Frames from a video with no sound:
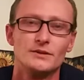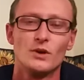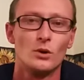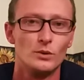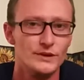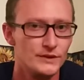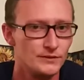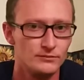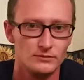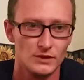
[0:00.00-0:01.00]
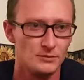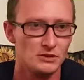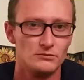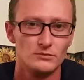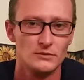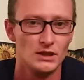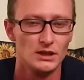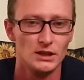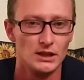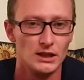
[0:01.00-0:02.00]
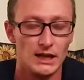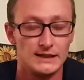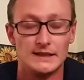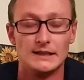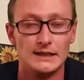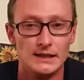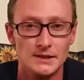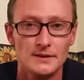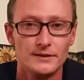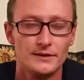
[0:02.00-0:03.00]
is always, I'd say needed.